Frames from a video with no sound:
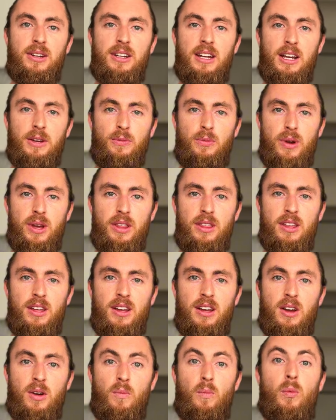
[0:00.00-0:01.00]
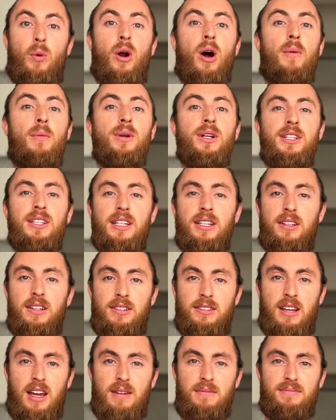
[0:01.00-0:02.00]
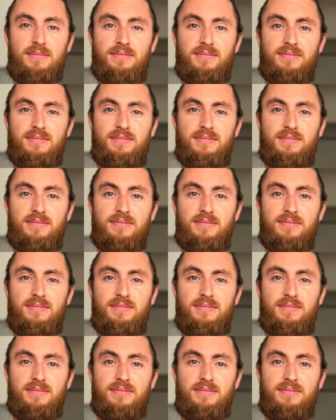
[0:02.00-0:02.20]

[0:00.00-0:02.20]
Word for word: date with probably did the same.